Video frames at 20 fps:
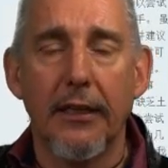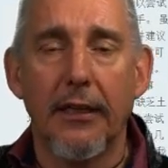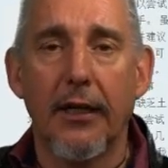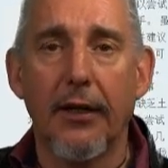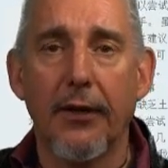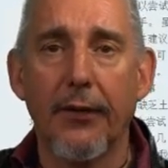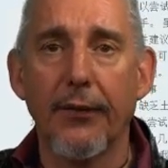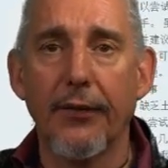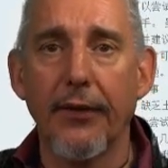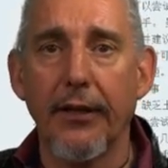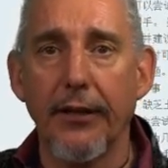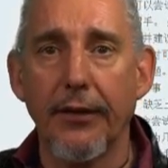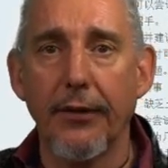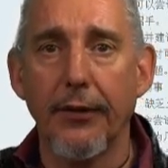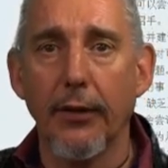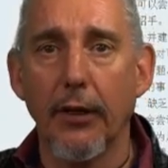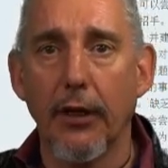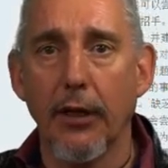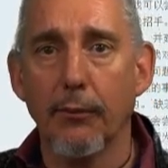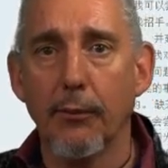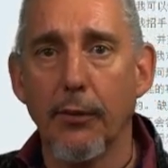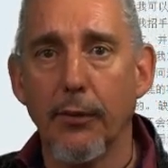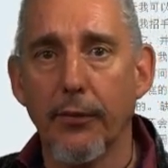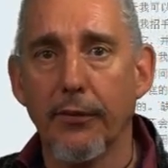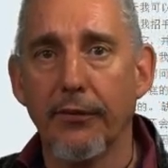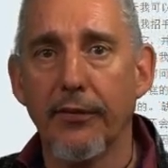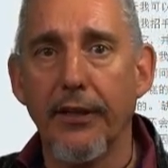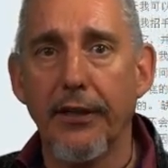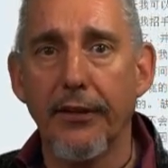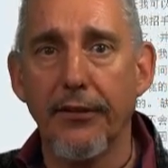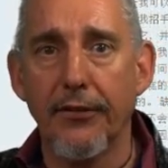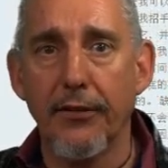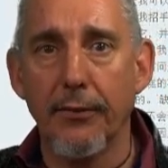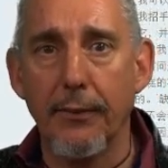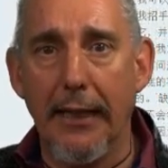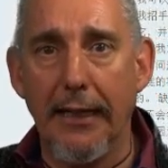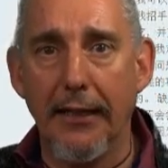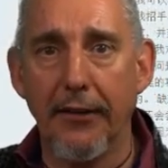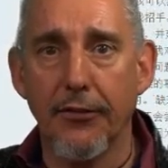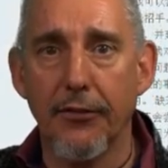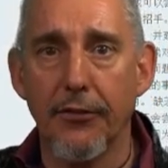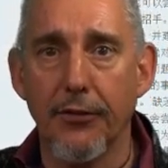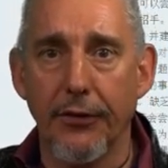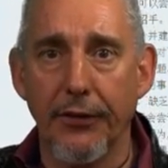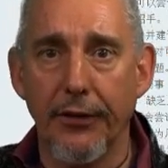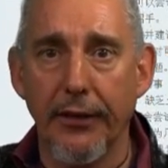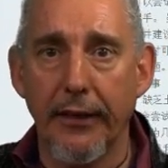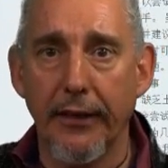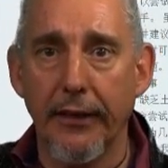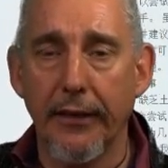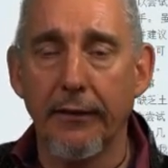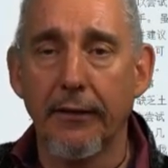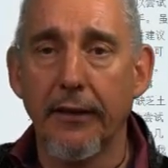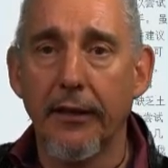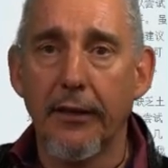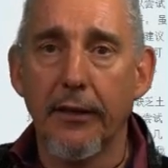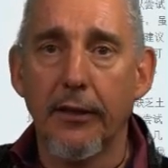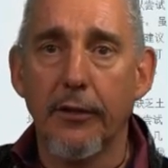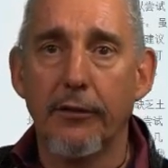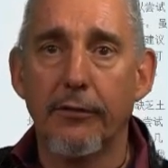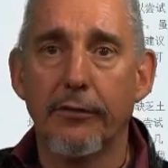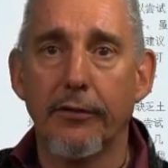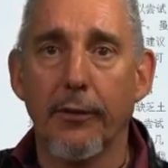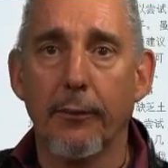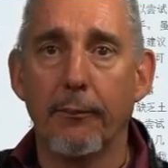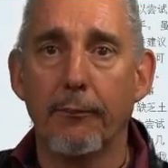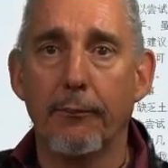holding an earlier book of his about his journey from from